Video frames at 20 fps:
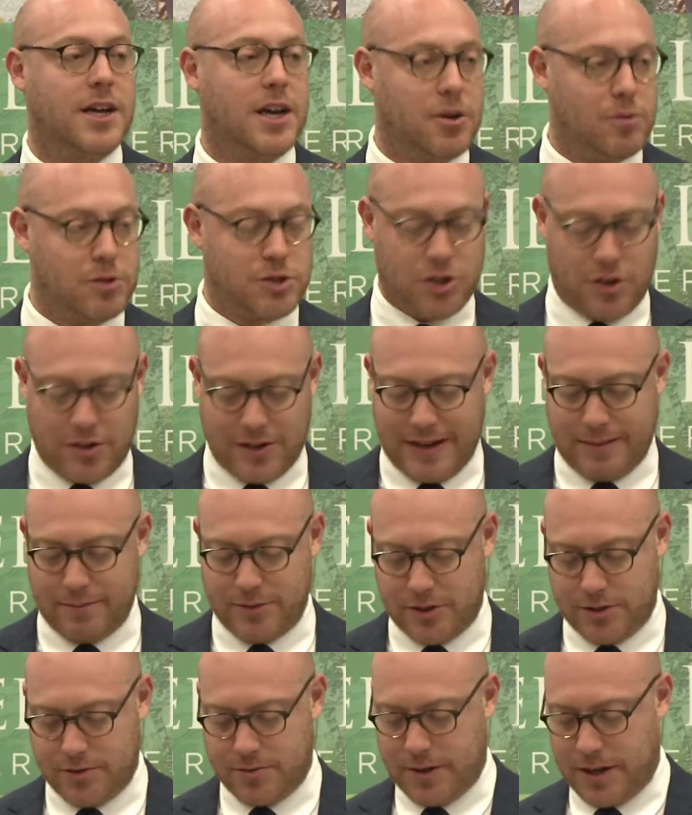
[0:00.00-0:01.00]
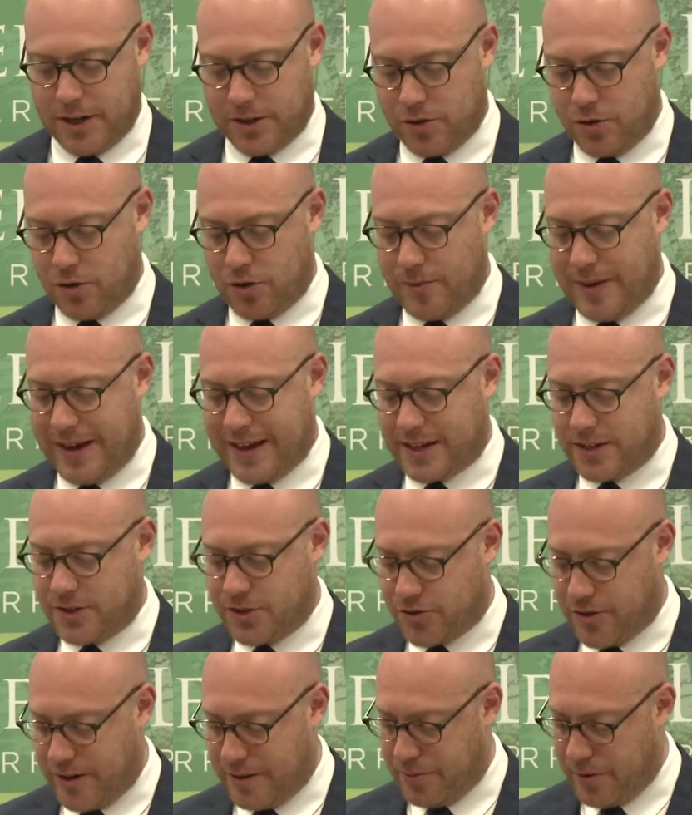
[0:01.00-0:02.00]
which I'll come to when I talk about
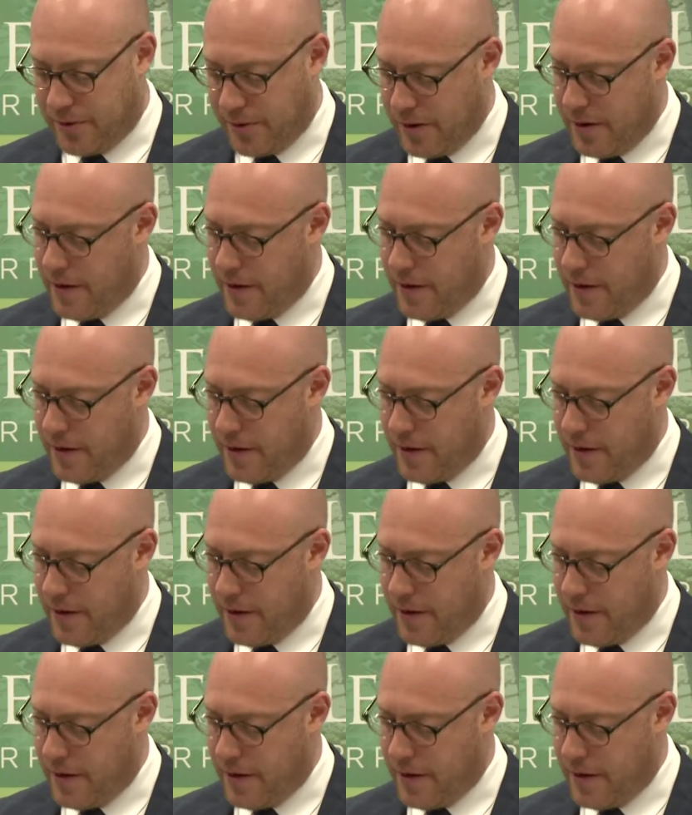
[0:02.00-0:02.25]
contrib.